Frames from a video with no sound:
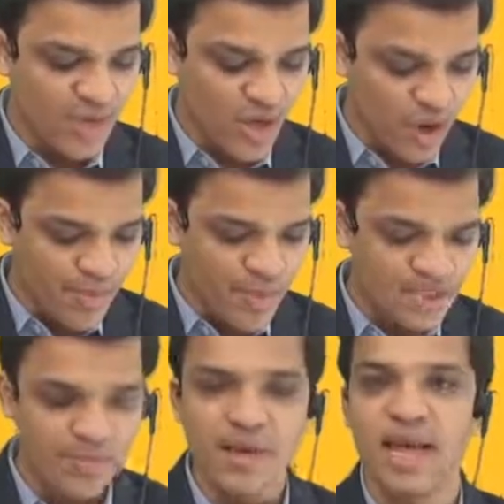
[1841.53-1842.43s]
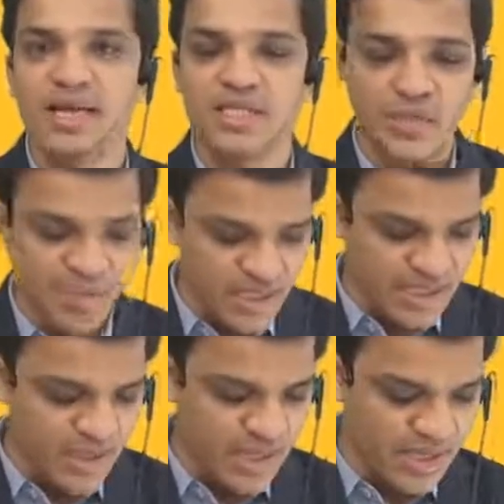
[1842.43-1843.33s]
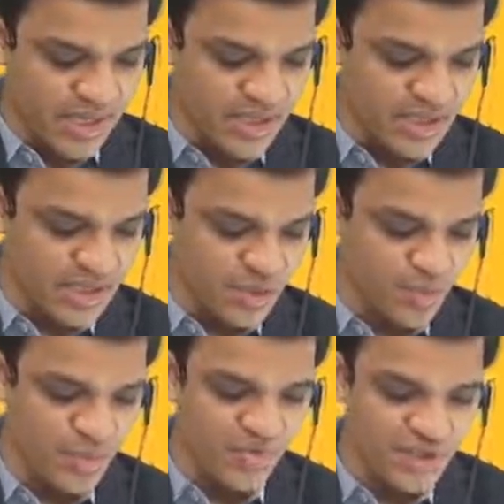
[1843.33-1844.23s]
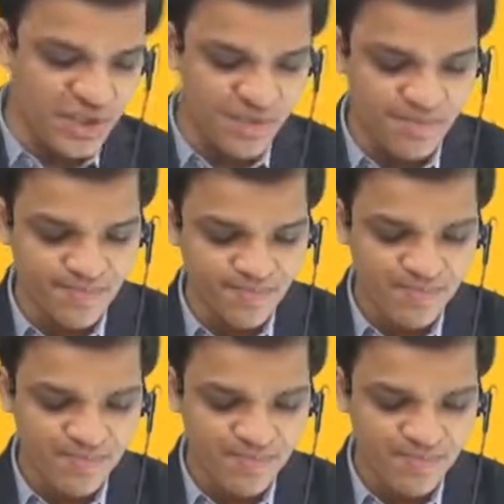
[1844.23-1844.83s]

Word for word: operating suppliers, repairs and maintenance, supervision.